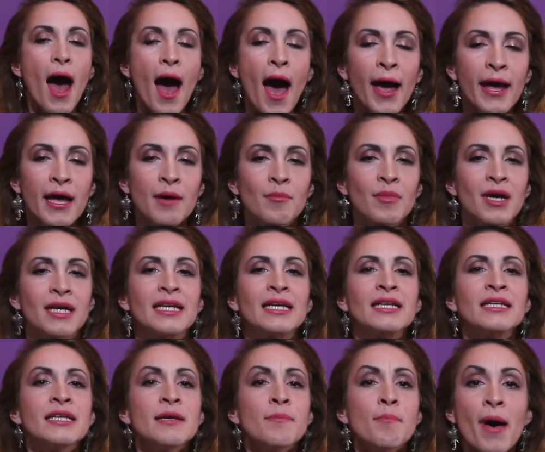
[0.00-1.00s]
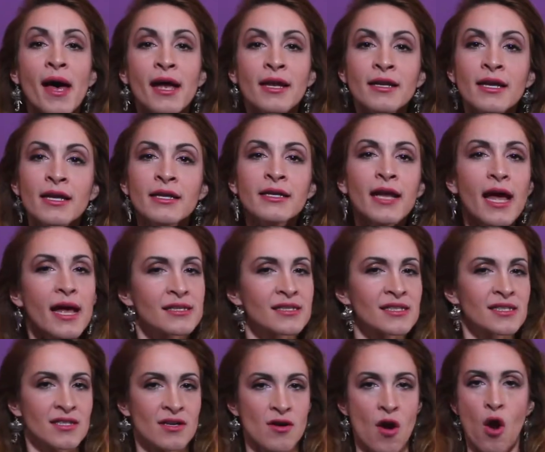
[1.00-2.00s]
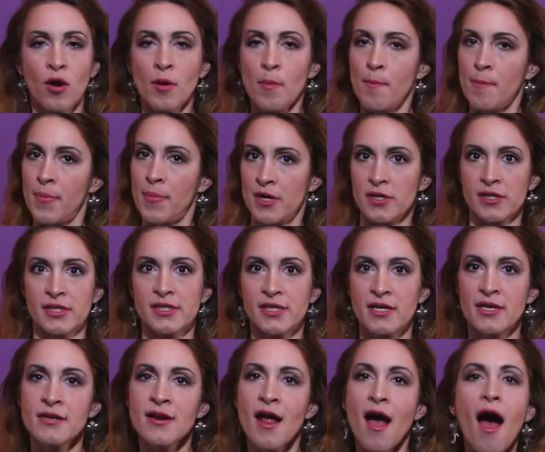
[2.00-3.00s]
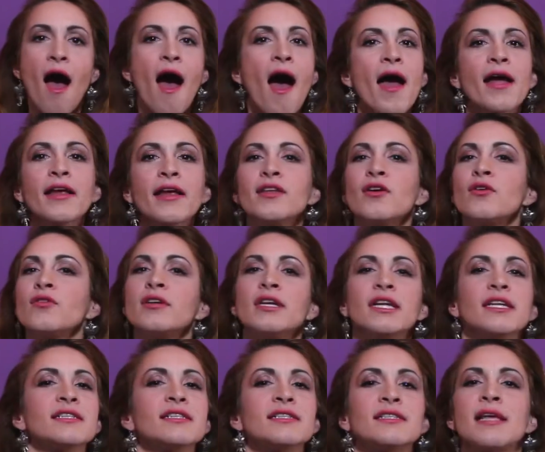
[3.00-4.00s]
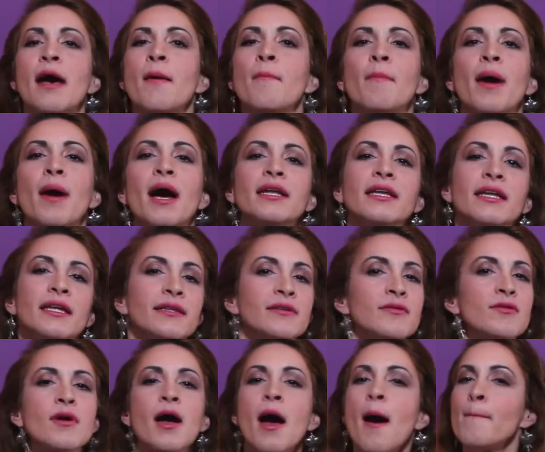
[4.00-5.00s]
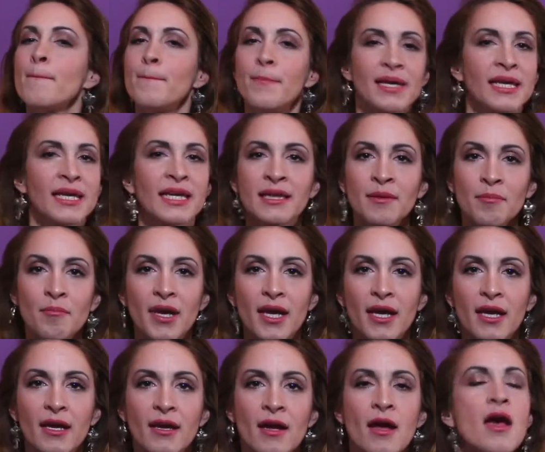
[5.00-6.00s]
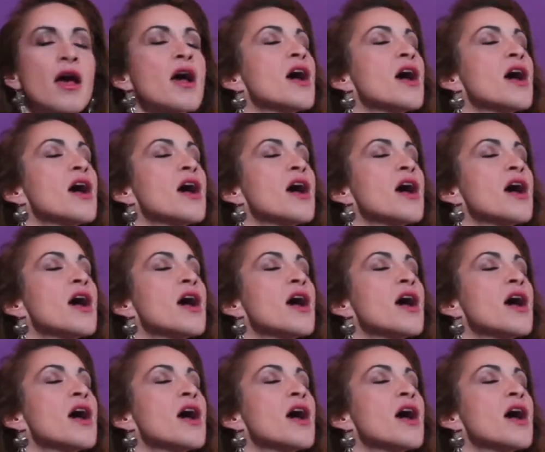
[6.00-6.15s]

I am an independent and strong person, I don't need somebody to complete me.